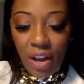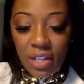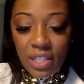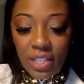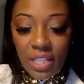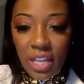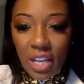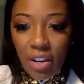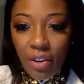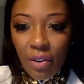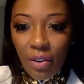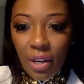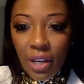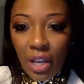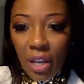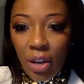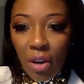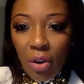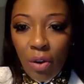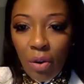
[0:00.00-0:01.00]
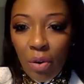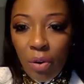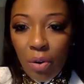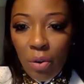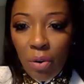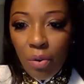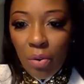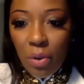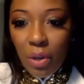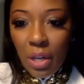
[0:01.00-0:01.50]

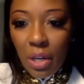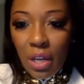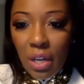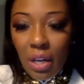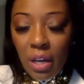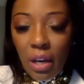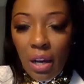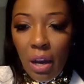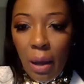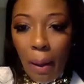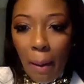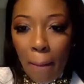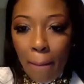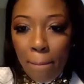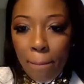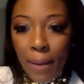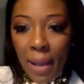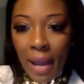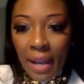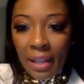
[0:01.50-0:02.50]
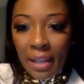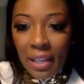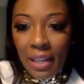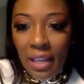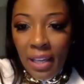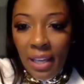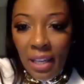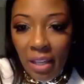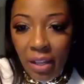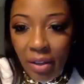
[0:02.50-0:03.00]
Ontario, uh,
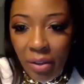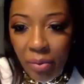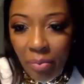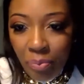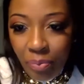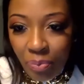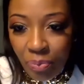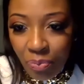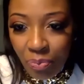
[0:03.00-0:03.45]
Becky.